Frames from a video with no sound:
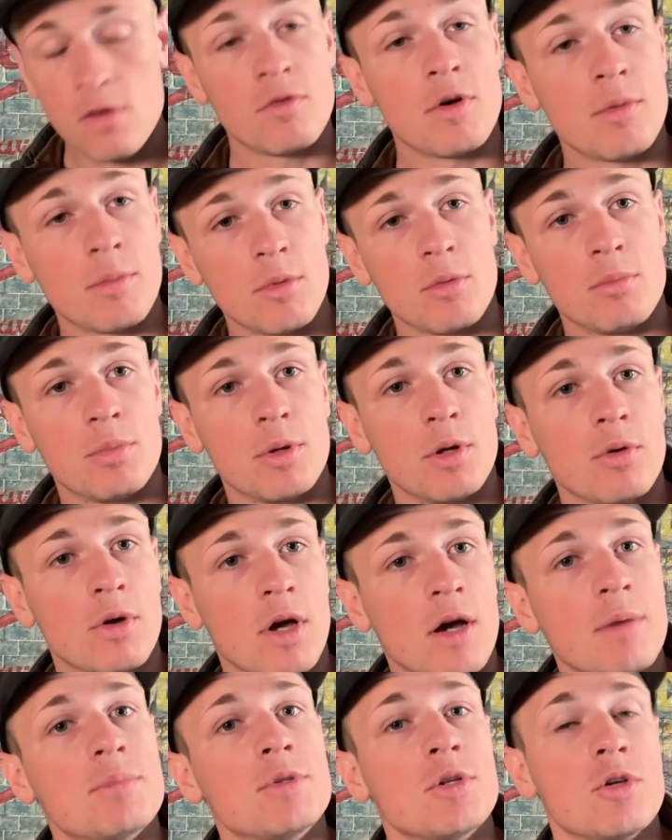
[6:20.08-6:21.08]
from your boot
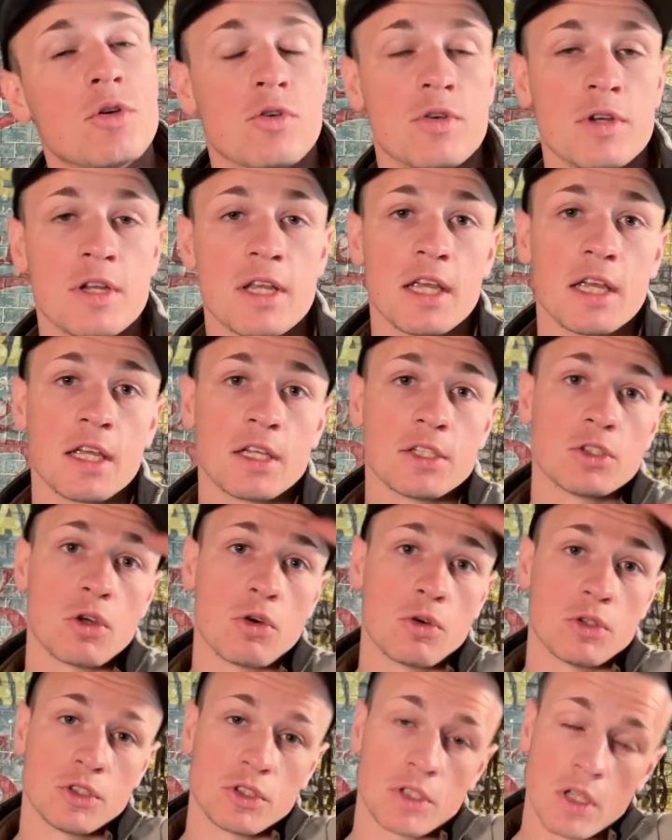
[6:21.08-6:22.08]
up to your knee.
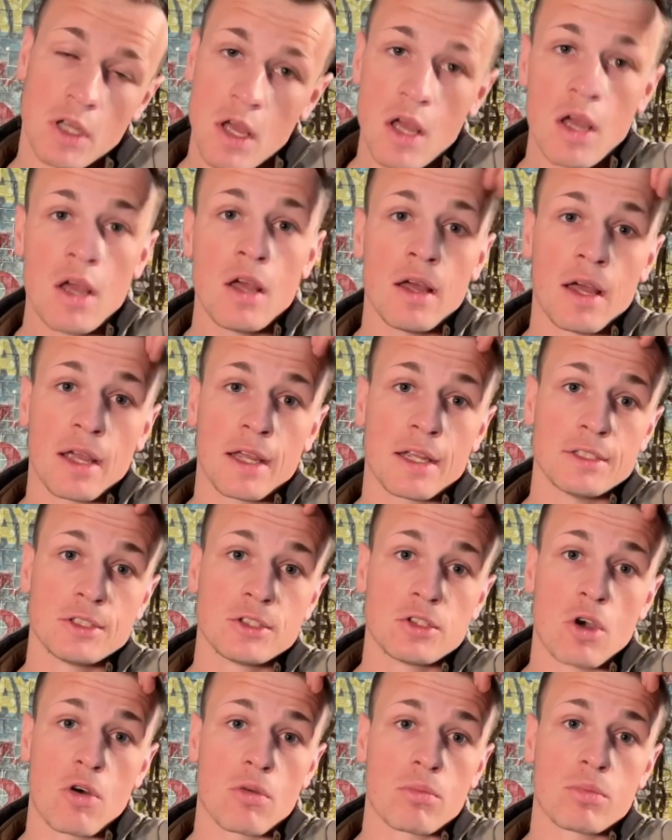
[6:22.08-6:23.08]
So it's
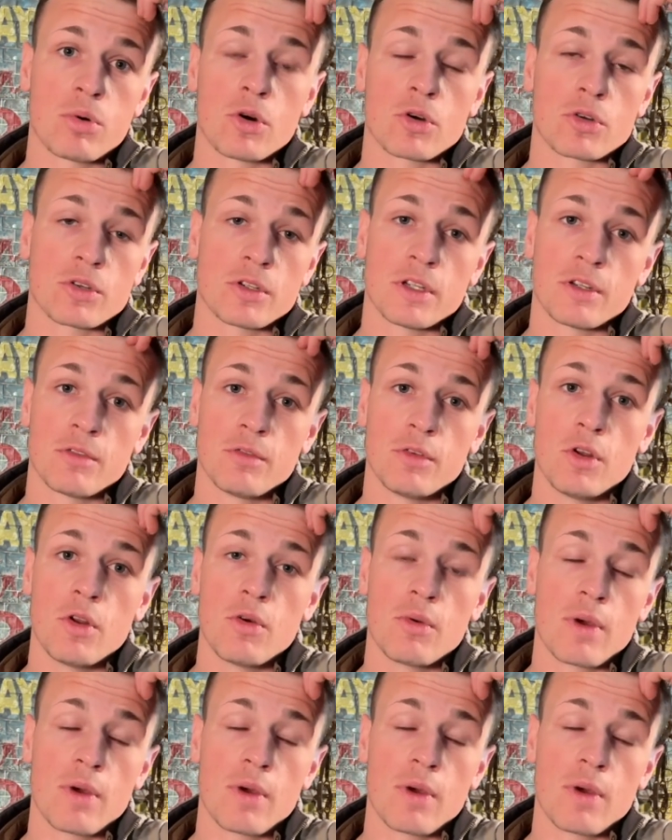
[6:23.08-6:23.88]
so important. If you